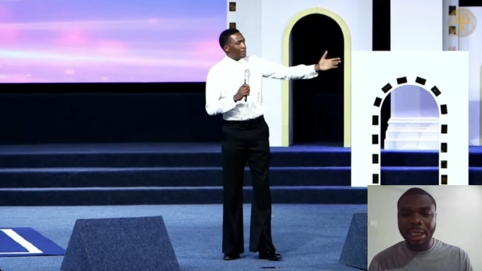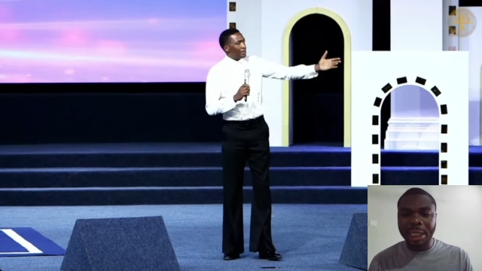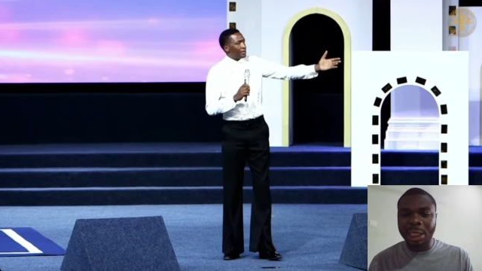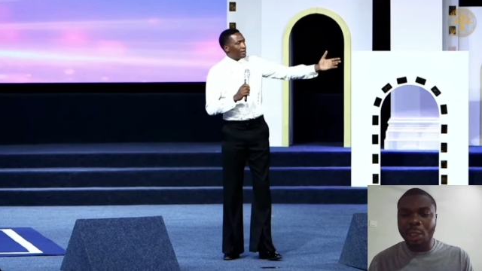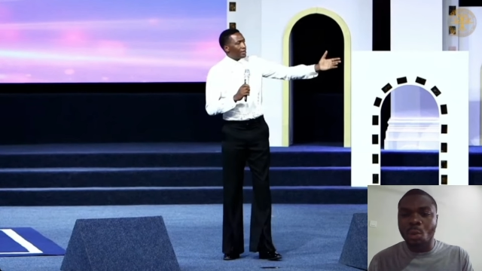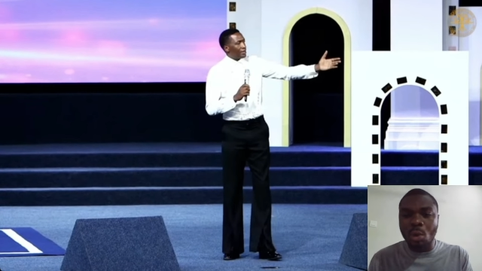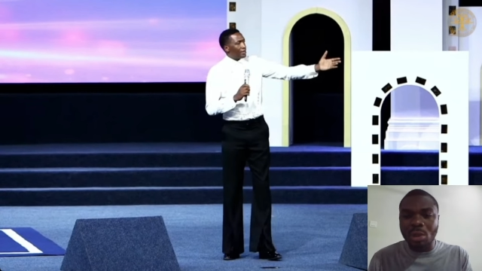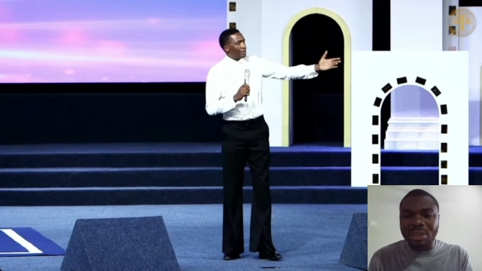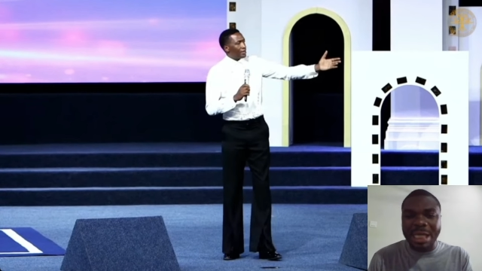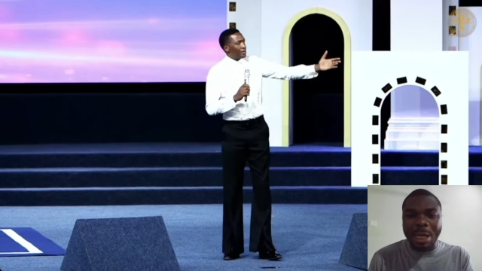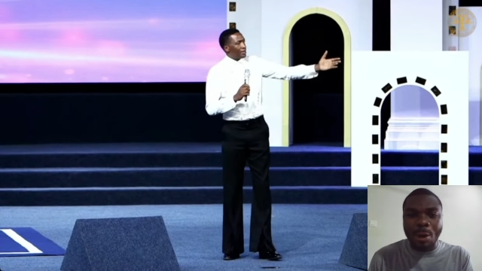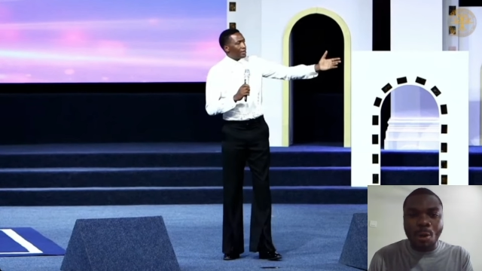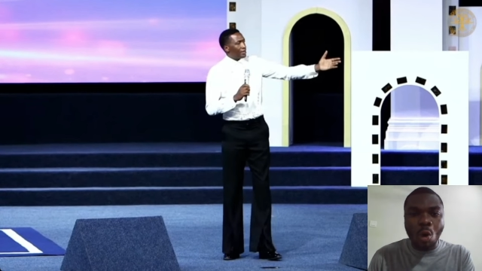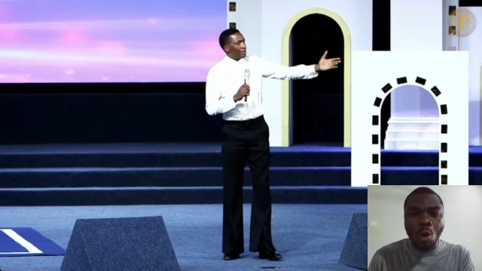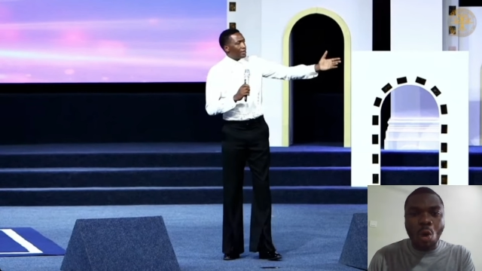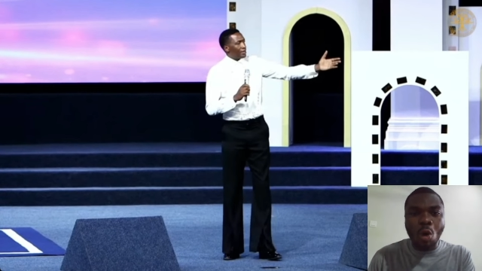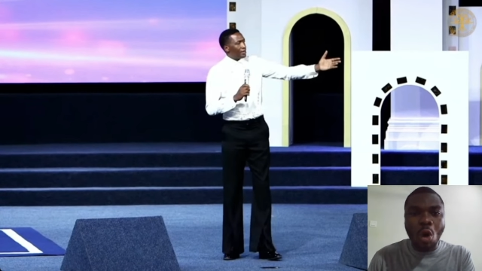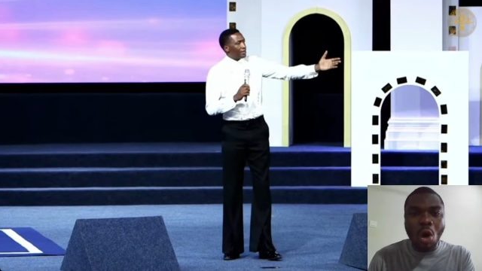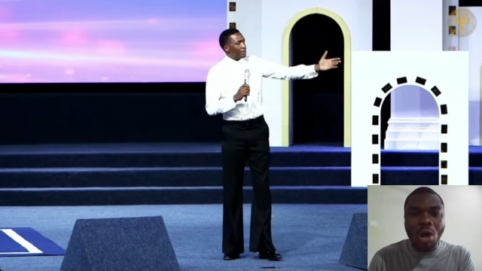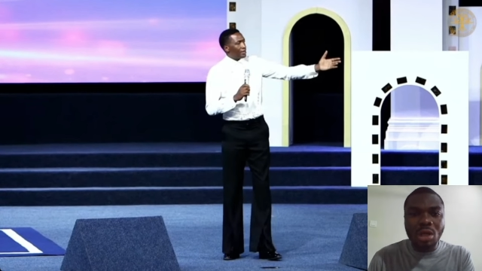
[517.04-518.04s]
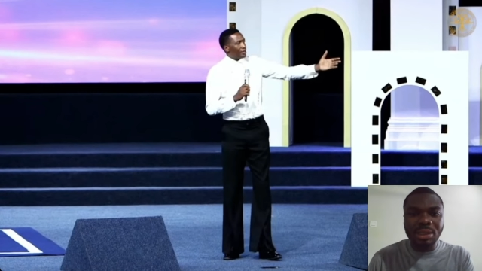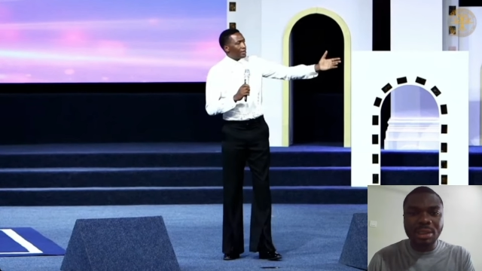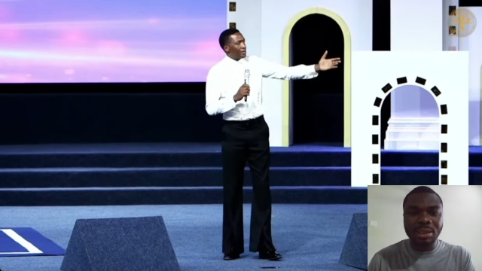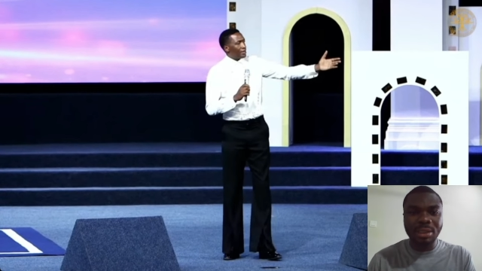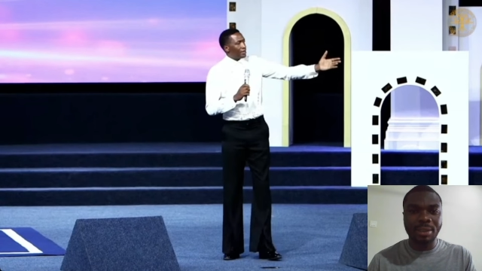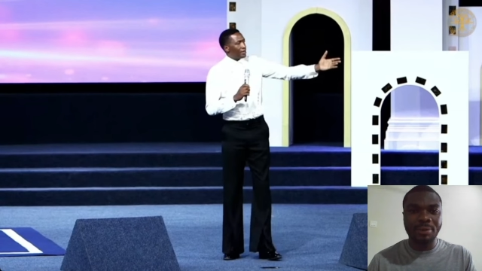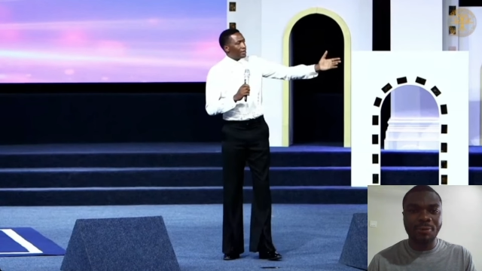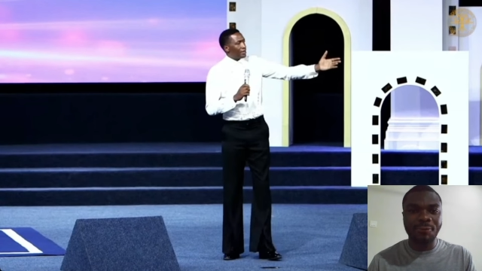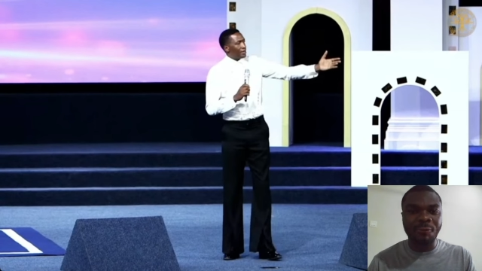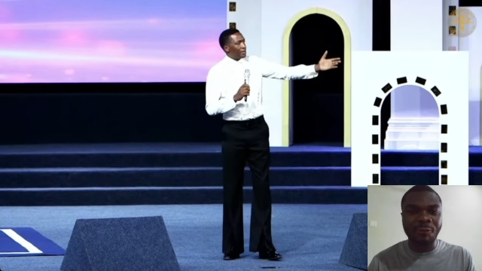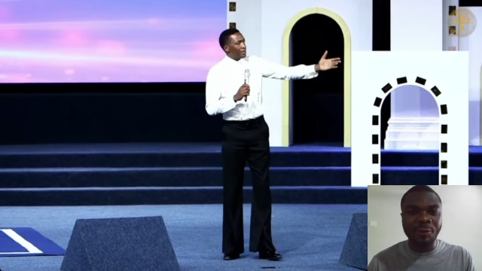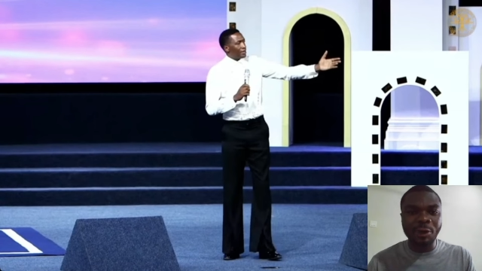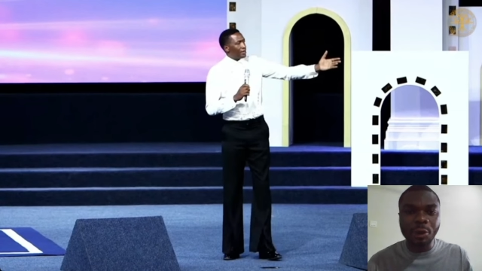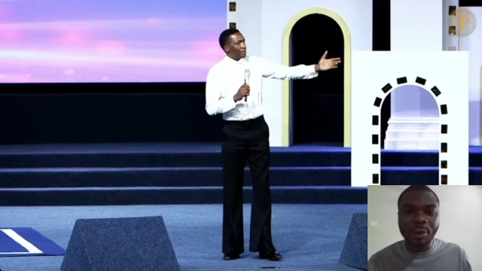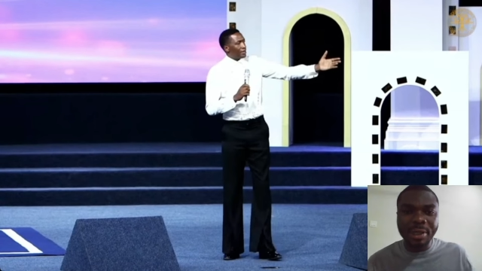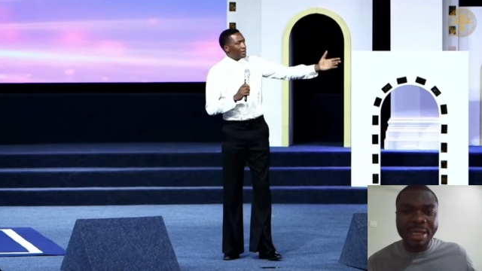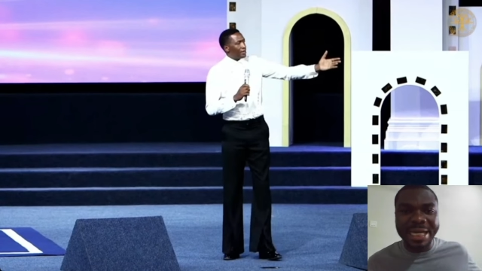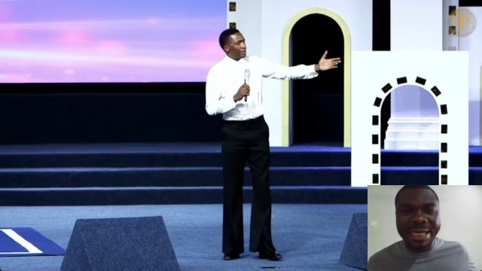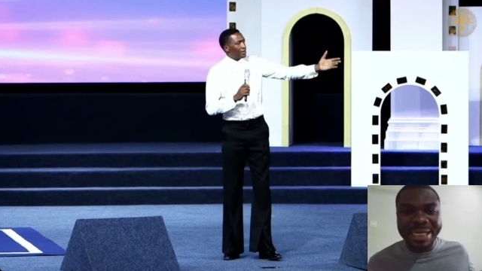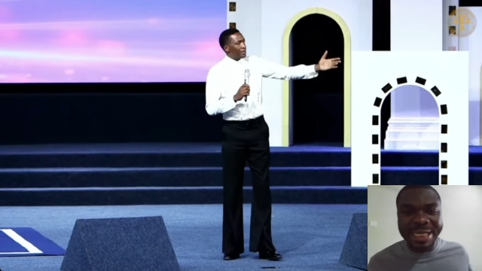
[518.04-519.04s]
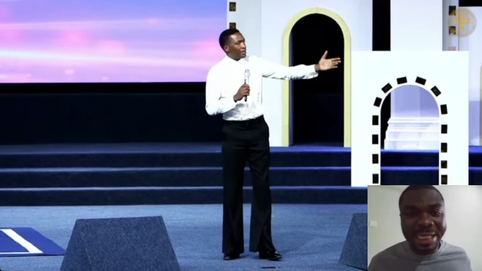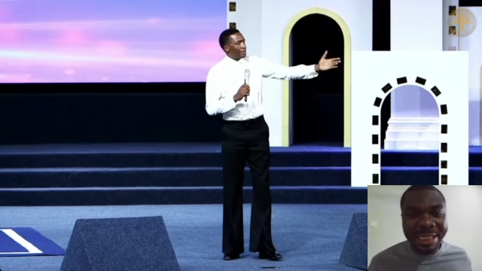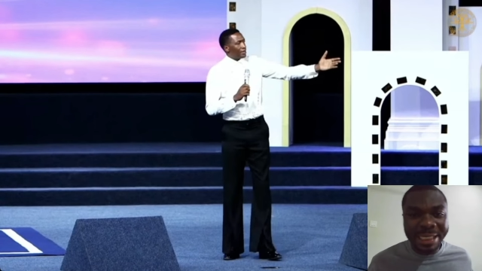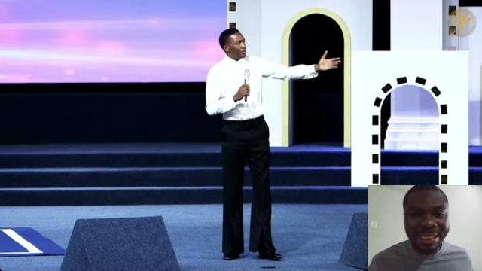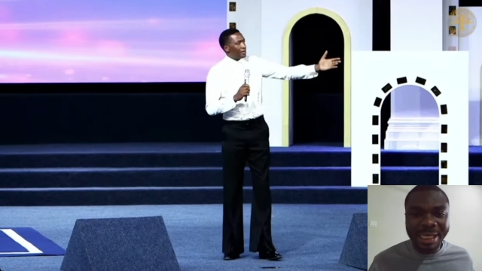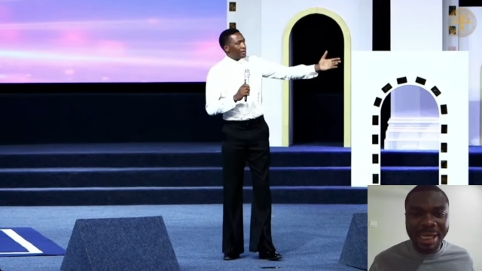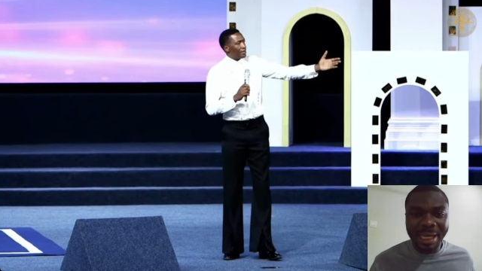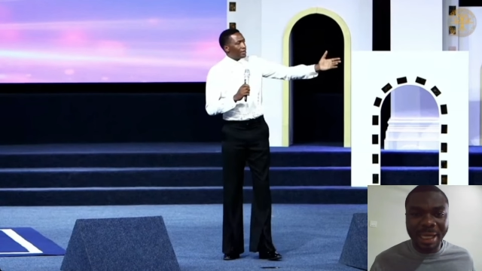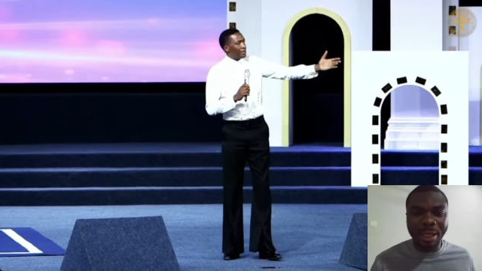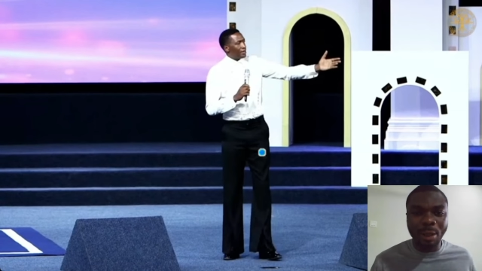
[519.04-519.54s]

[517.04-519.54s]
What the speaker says: it was a caucus video they did,